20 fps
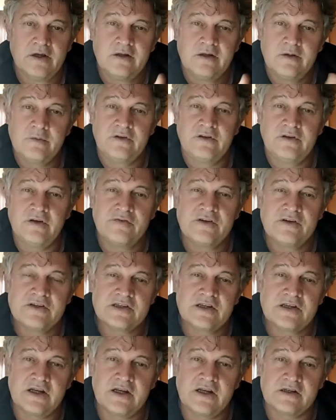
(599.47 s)
There was different
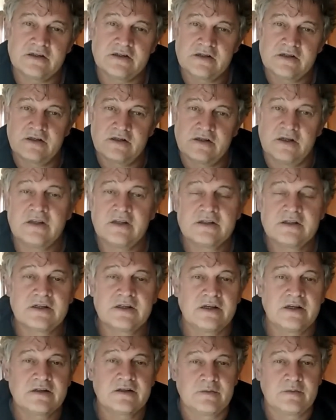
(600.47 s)
sectors. That
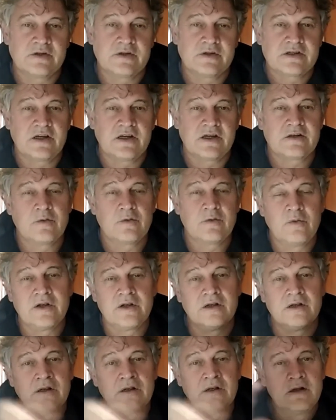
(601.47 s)
sector was Sector
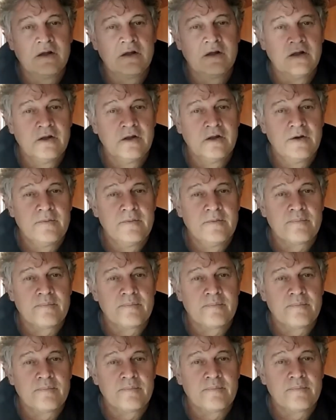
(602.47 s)
1.
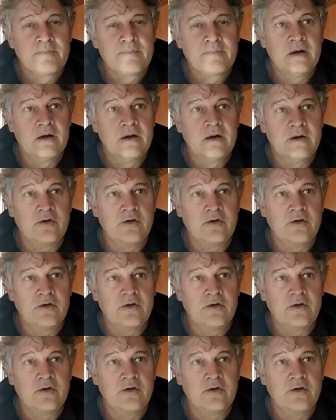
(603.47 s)
Uh,